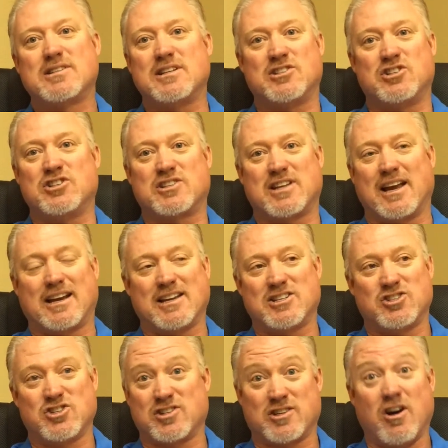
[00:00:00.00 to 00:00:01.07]
It's just like
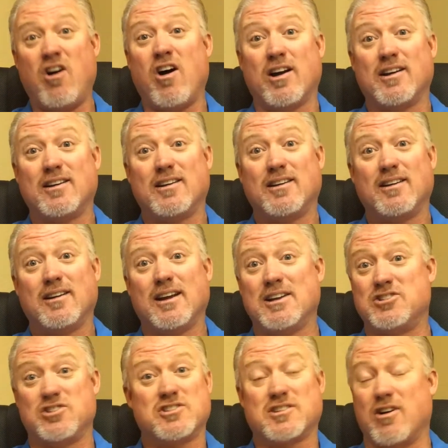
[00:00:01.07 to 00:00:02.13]
it's just gone. It's
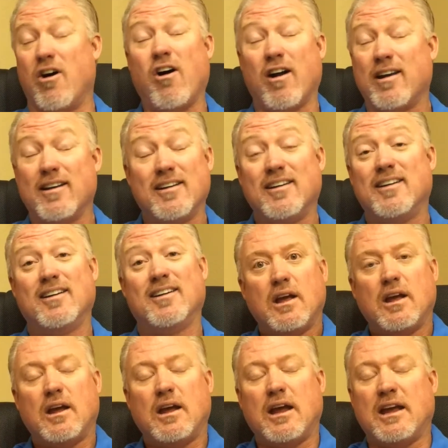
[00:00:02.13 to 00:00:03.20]
just gone.
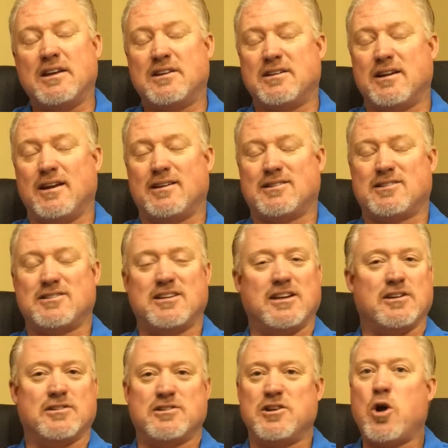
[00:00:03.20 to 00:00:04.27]

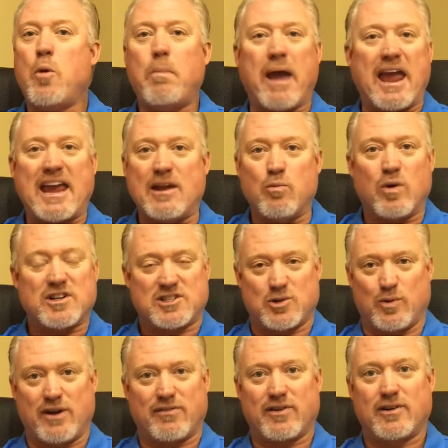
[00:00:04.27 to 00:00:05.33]
There's no pain
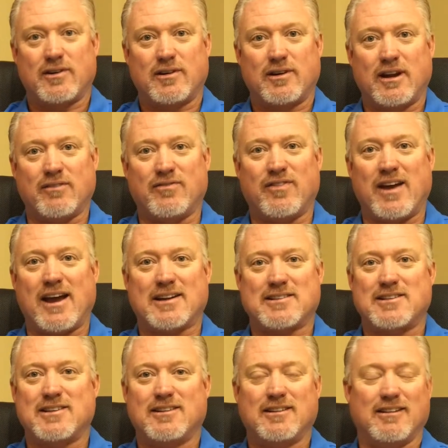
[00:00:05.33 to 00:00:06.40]
whatsoever. In fact,
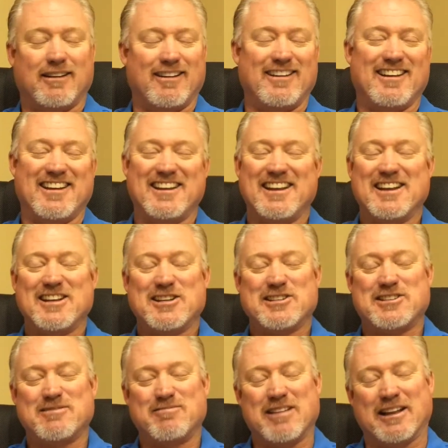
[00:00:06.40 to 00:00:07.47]

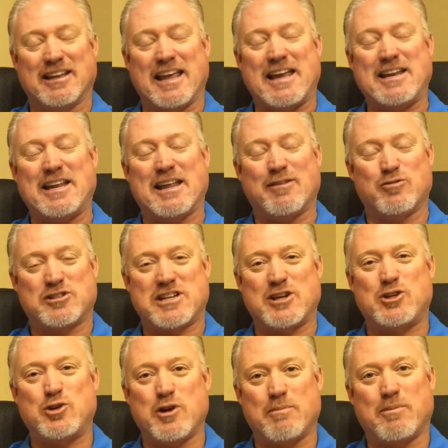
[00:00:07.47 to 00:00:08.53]
the lady that
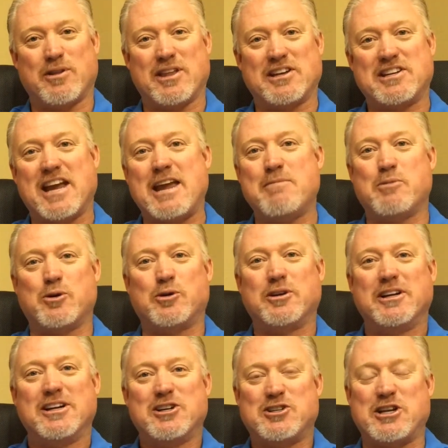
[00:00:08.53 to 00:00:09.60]
sets you up on the table,
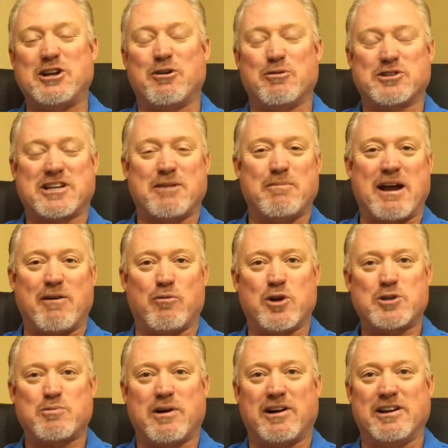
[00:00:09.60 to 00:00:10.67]
she'd always come by
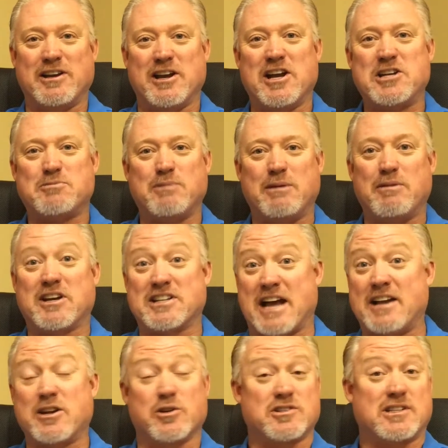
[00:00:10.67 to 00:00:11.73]
once in a while and nudge me because
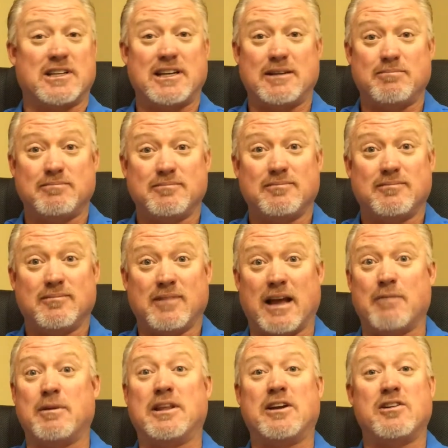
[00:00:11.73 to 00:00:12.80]
I'd go to sleep. I
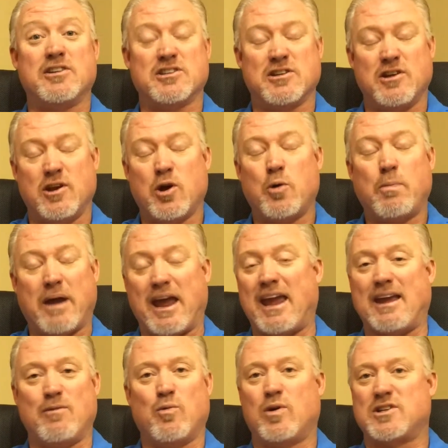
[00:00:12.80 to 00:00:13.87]
mean, there is no
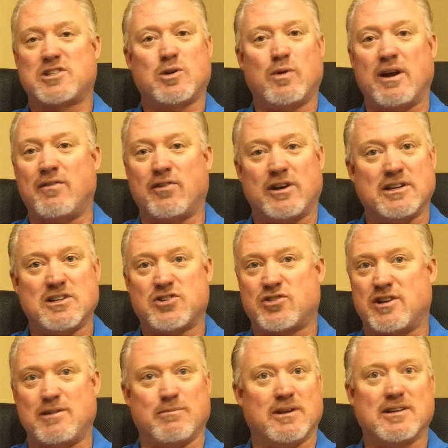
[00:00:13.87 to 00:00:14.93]
pain whatsoever in this
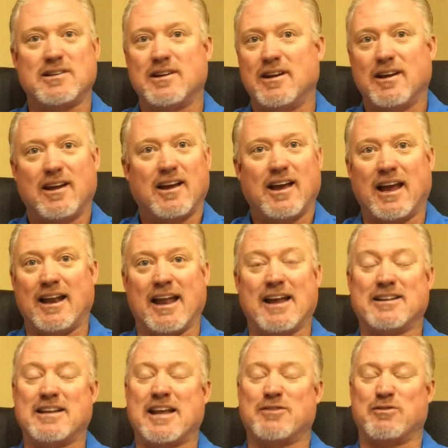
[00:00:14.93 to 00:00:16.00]
treatment.
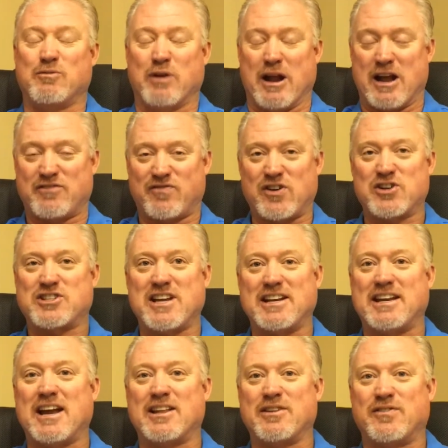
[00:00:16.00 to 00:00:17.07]
And that when I first sat
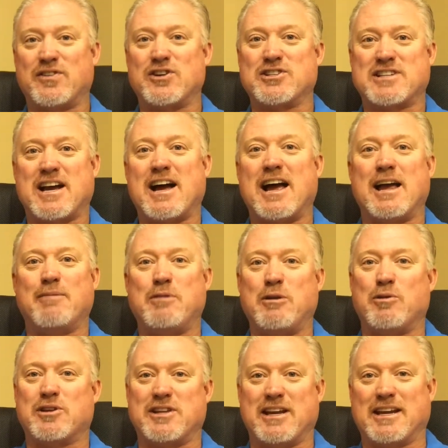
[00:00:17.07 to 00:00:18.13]
down the first time, you
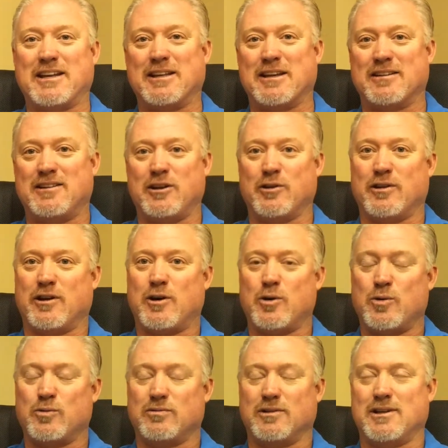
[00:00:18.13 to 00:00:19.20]
were thinking that the
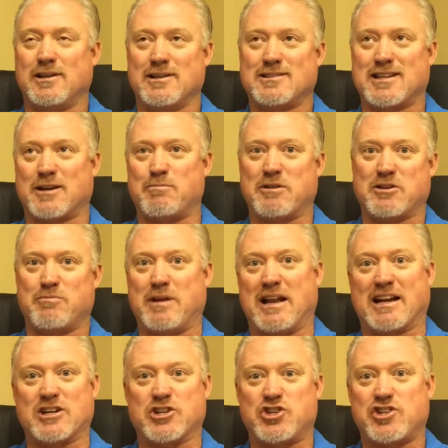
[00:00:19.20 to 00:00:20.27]
whole, this be
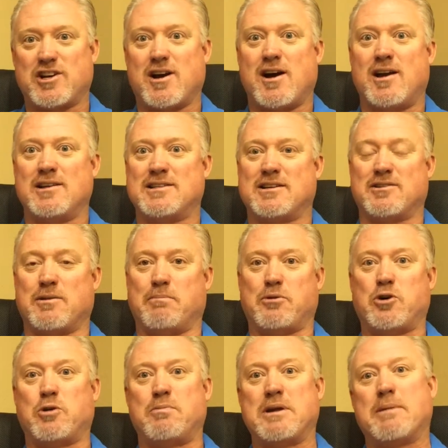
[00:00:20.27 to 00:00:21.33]
like a shot. Is it to
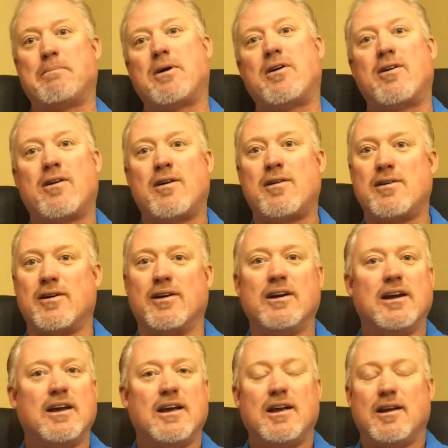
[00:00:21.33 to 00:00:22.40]
pull me apart or
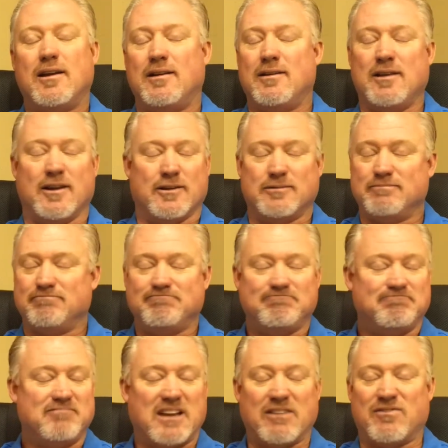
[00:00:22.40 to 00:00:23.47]
no?
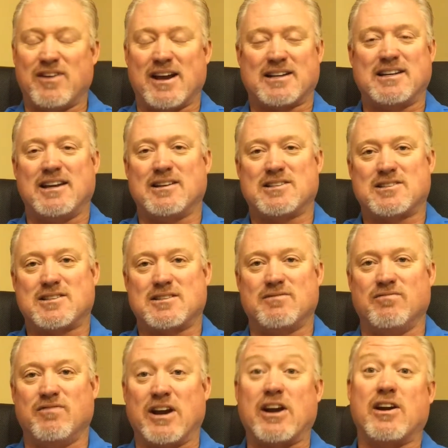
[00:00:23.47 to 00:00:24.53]
In fact, it's
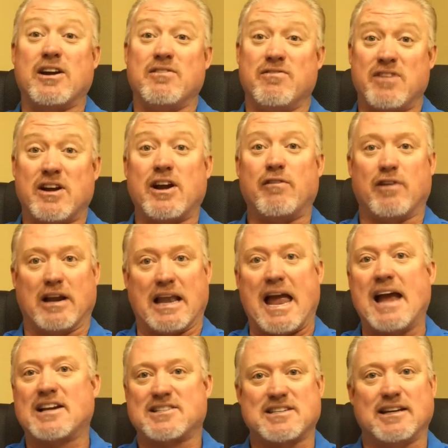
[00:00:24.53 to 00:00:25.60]
very, very
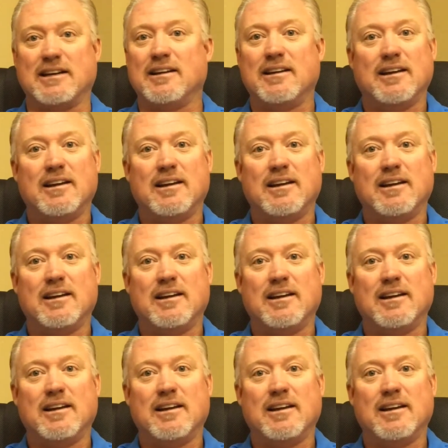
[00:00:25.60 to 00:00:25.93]
relaxing.